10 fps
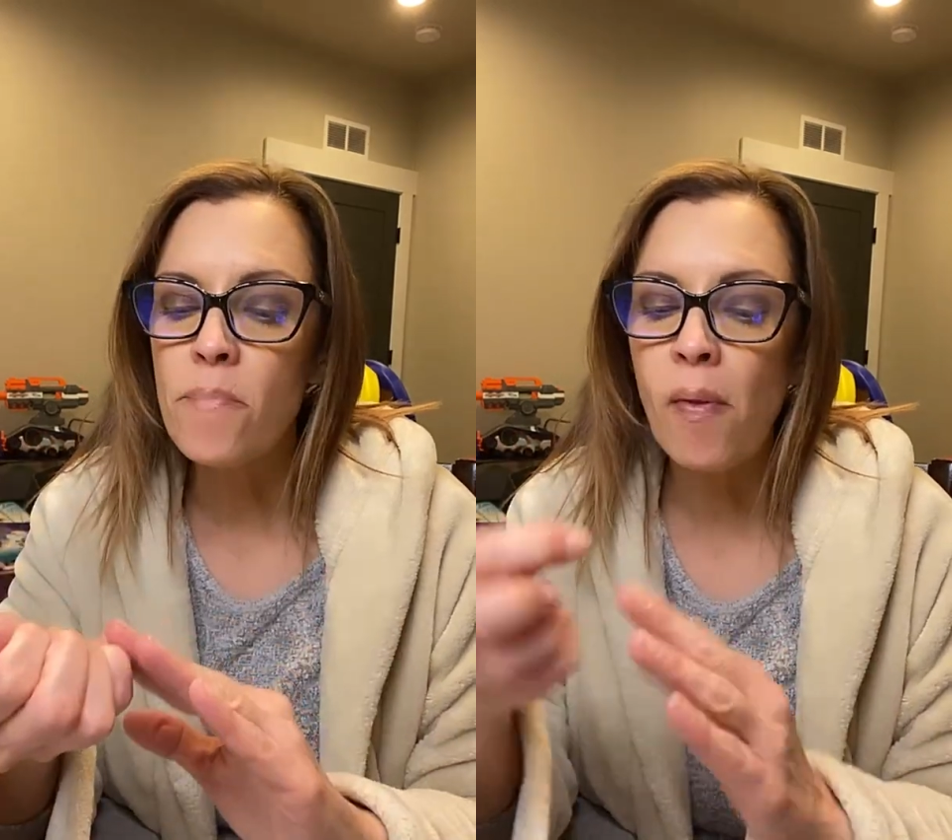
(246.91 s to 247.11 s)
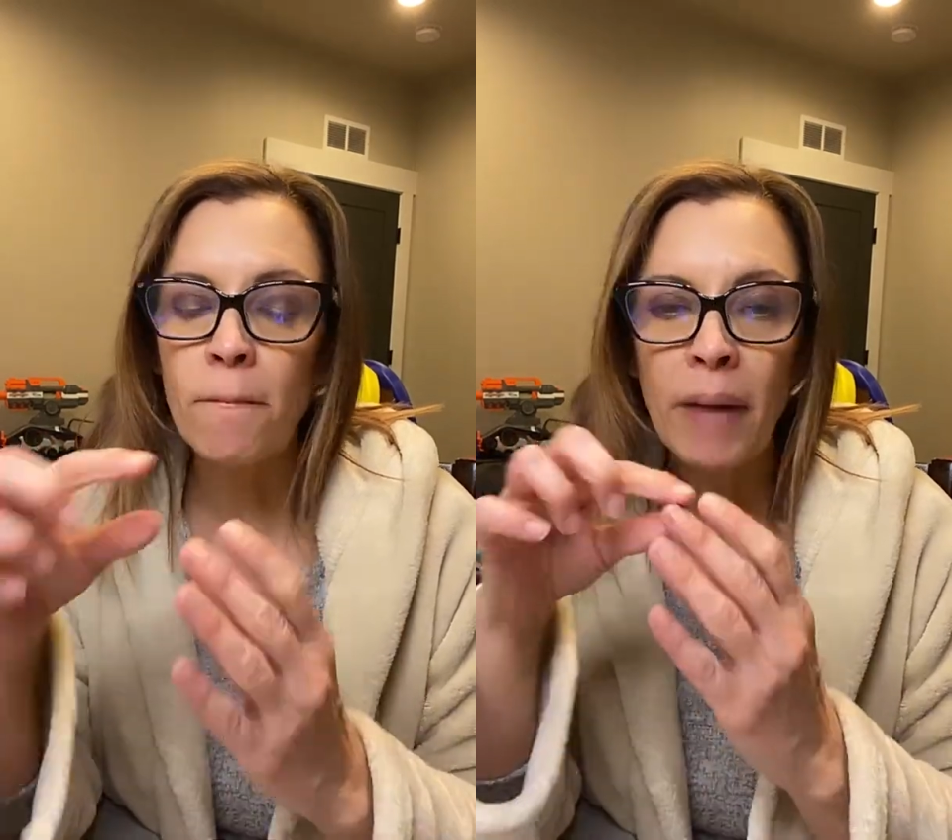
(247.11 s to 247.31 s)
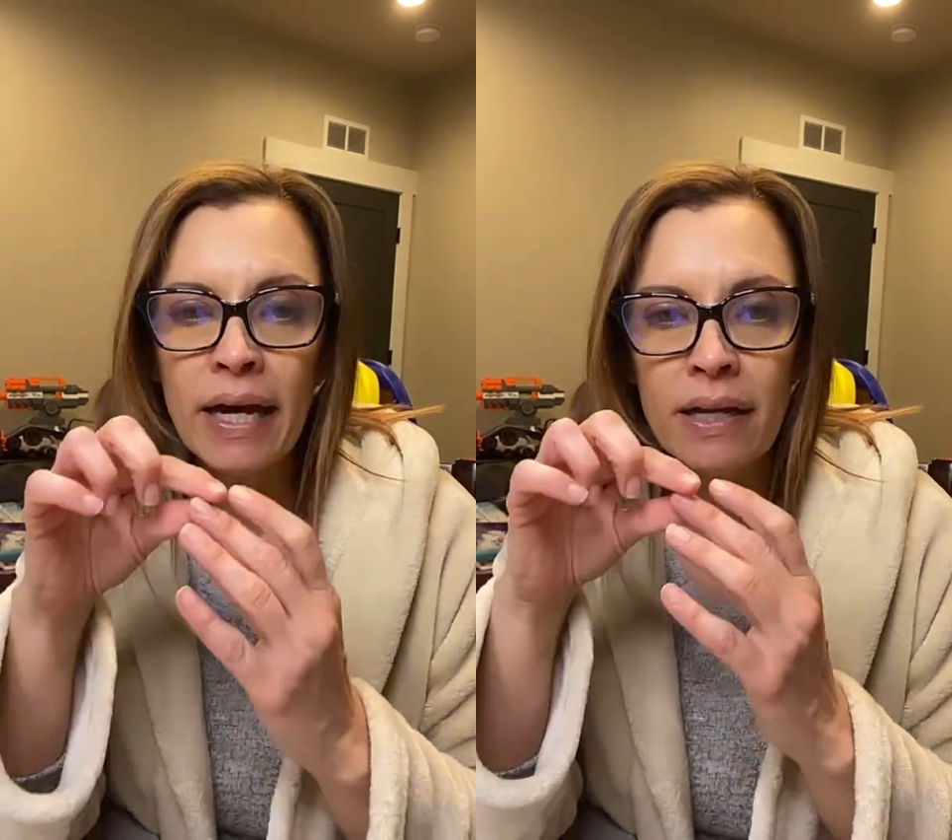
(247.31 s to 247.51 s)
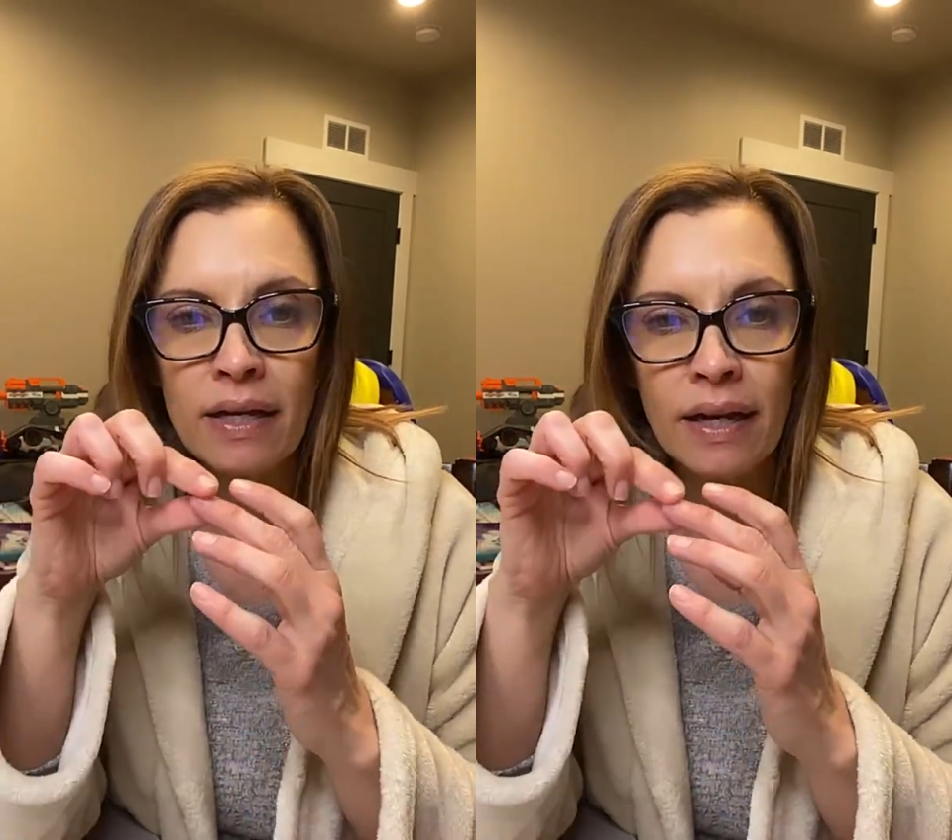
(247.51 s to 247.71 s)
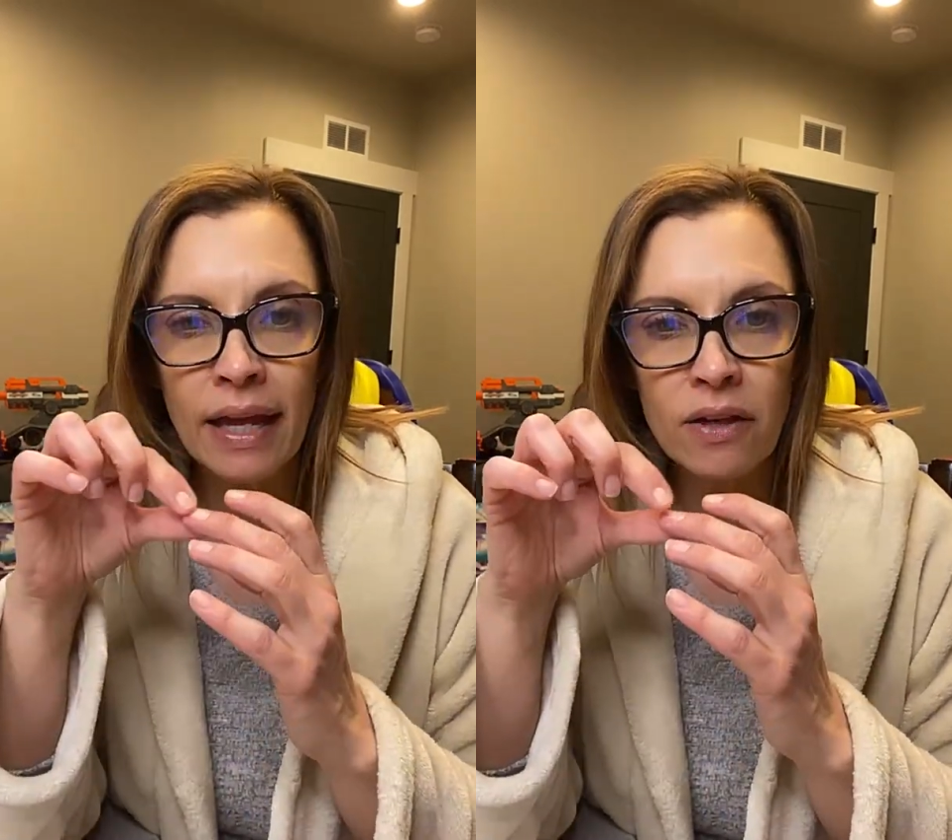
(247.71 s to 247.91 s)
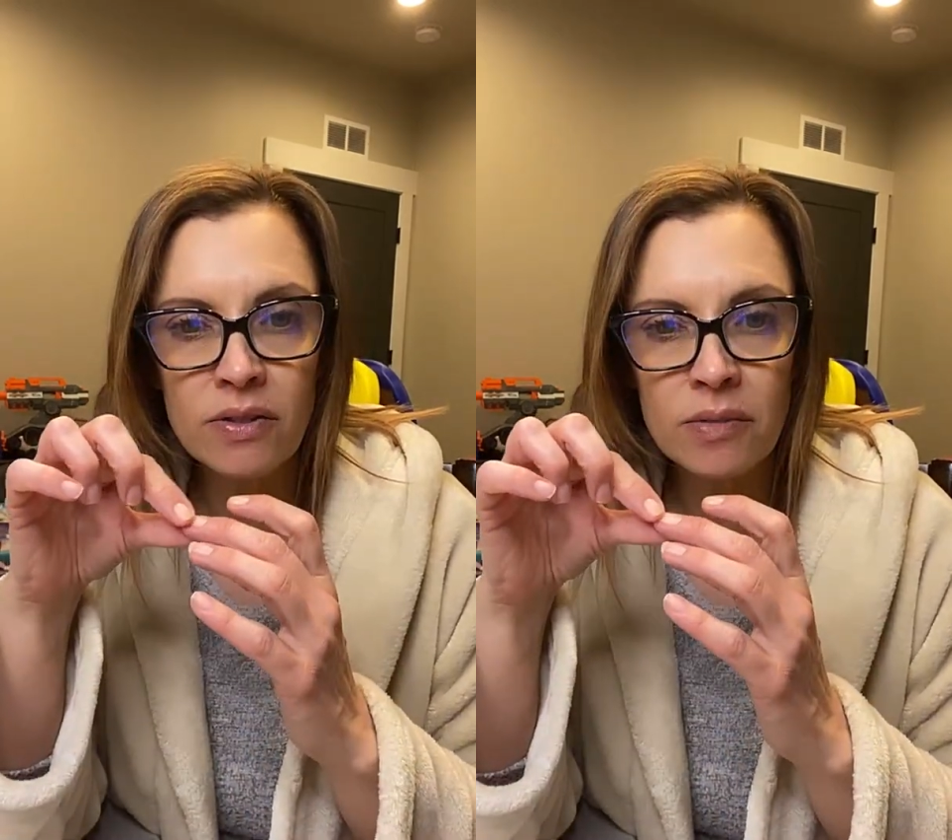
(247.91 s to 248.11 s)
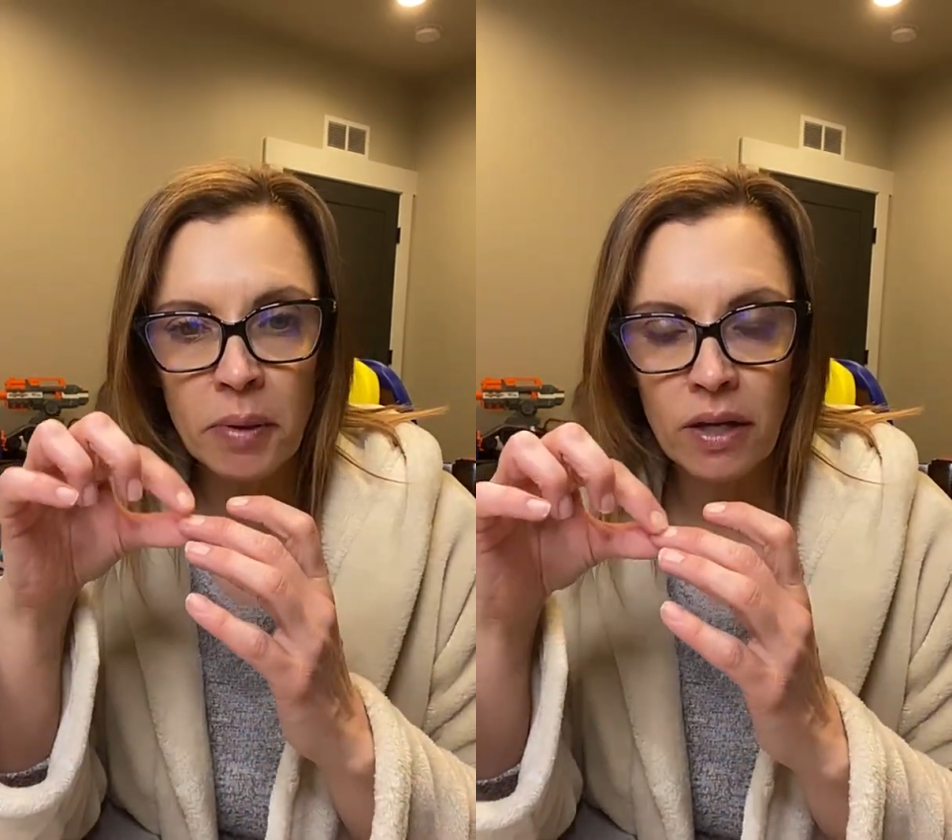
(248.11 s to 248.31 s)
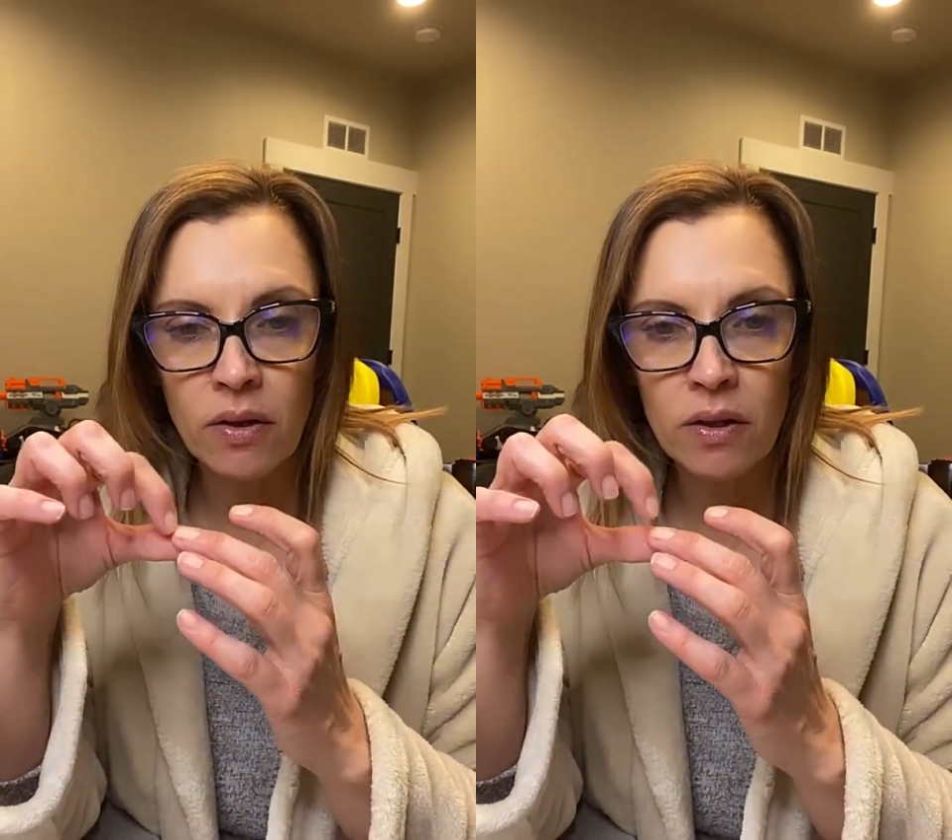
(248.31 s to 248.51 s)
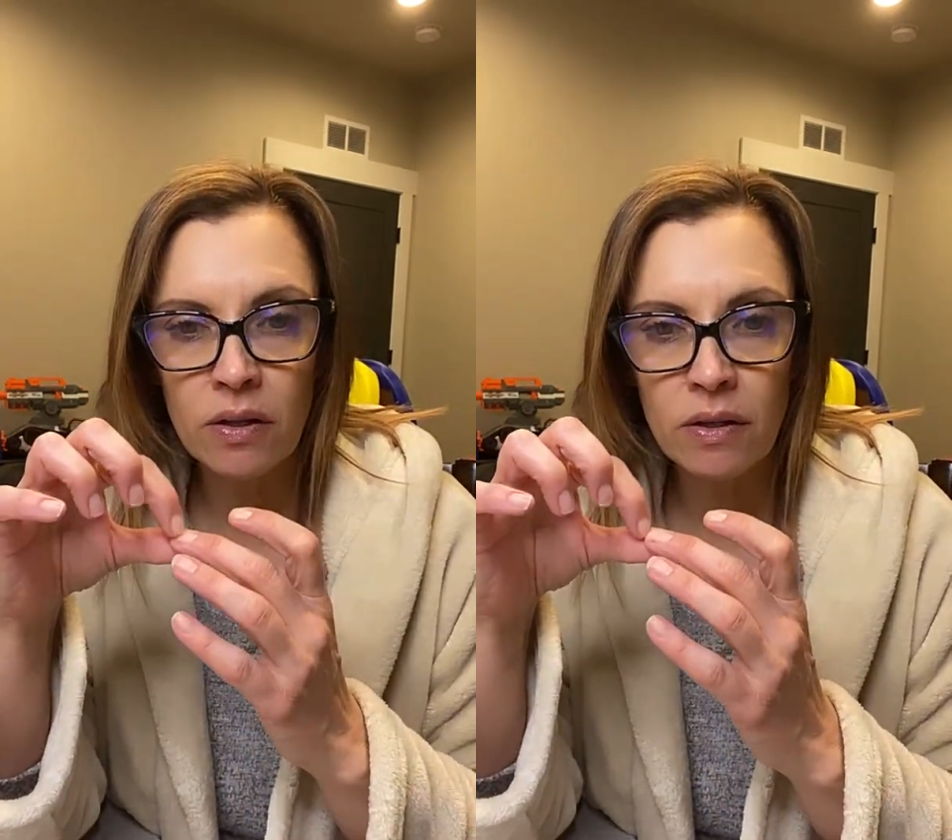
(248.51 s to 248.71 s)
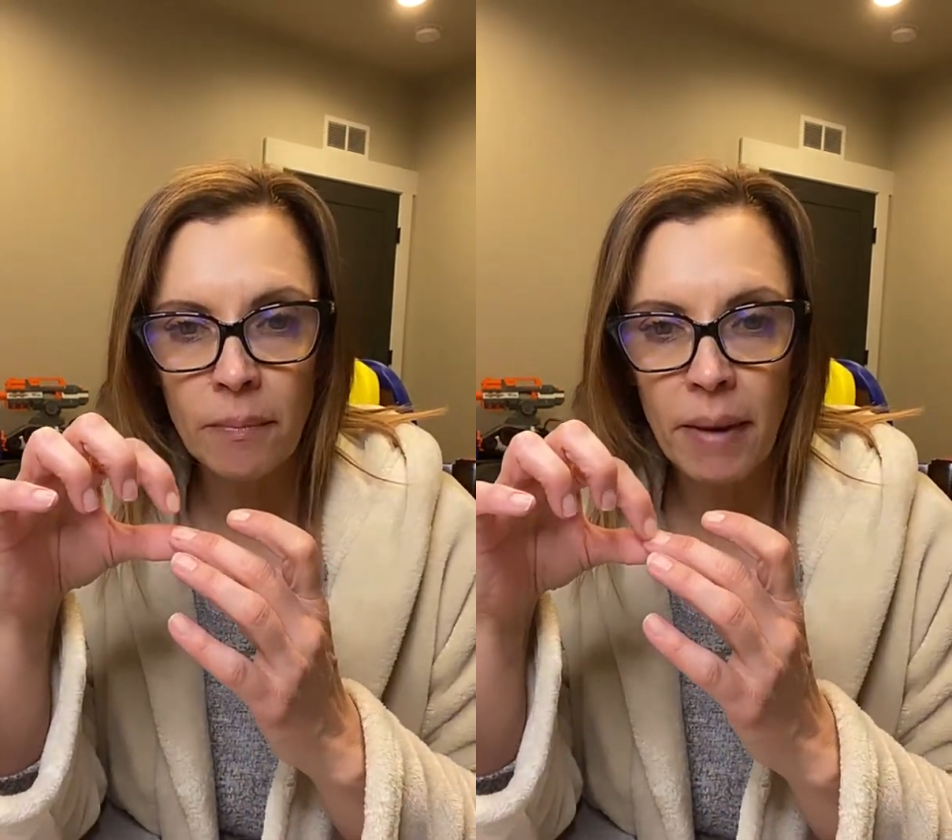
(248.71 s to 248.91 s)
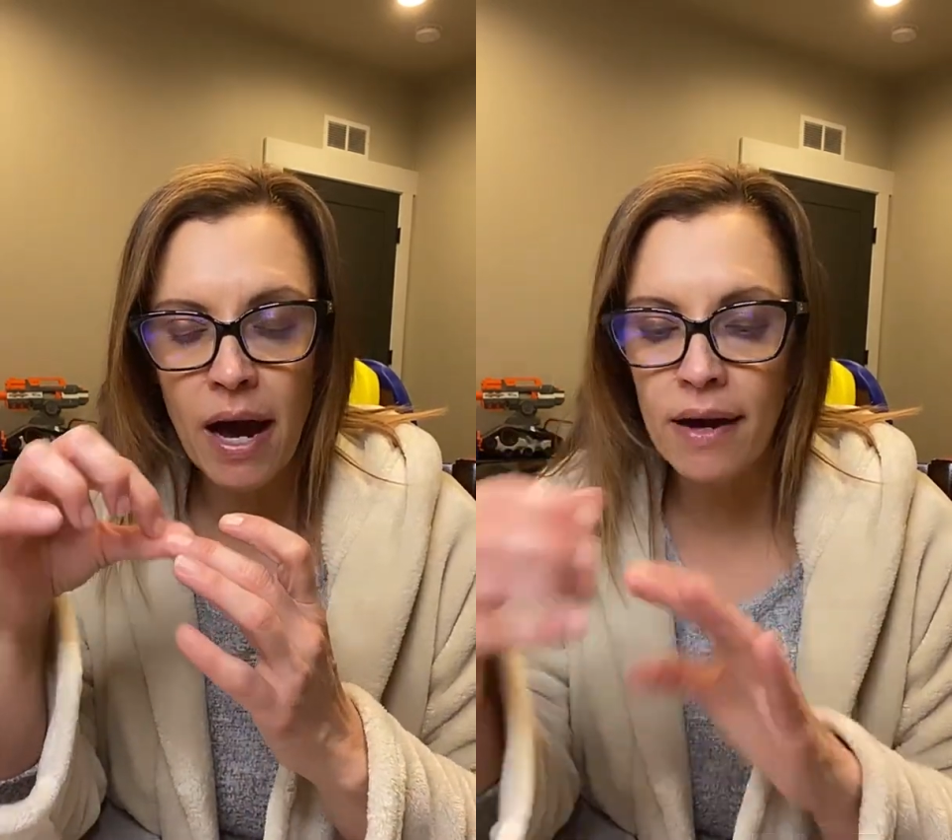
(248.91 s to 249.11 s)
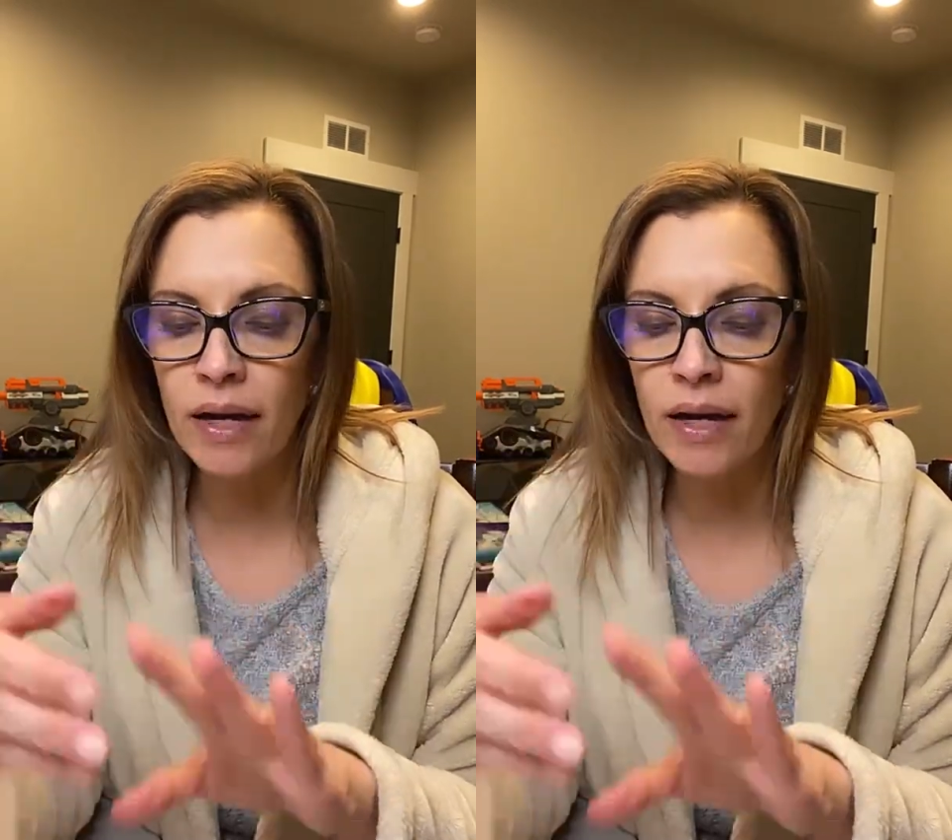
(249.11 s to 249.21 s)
My nails peel bad.